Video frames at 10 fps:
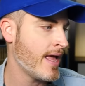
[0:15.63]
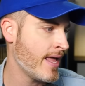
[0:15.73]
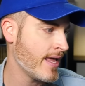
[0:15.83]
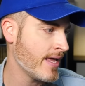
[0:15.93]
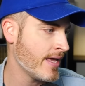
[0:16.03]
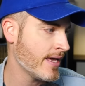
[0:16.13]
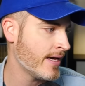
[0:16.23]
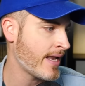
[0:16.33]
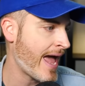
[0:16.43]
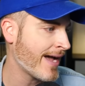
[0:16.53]

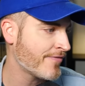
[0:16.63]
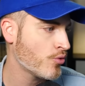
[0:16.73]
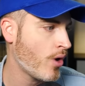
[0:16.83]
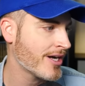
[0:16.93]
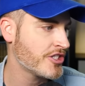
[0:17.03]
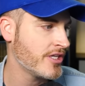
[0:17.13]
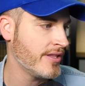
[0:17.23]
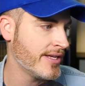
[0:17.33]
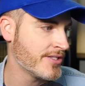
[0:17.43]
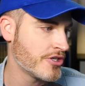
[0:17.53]
And after watching
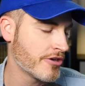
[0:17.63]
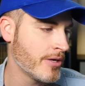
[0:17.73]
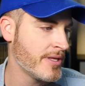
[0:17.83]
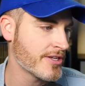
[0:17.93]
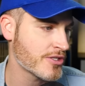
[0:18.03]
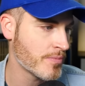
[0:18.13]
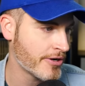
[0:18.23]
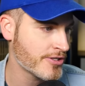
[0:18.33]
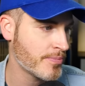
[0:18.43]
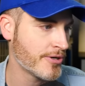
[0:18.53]
this, you're going to be the
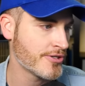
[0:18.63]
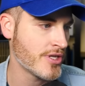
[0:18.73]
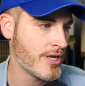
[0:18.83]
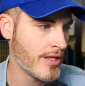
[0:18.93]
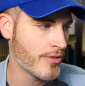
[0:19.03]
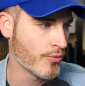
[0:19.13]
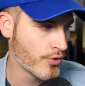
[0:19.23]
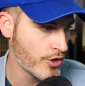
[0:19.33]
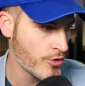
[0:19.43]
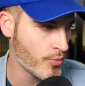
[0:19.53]
smartest person in the
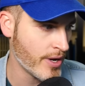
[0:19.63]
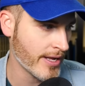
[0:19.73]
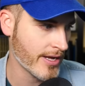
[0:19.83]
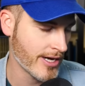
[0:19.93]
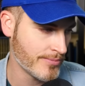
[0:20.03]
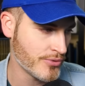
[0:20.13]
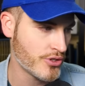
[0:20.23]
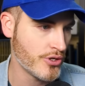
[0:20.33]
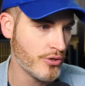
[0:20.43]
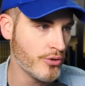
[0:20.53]
room when it comes
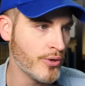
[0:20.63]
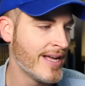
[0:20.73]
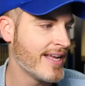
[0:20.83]
to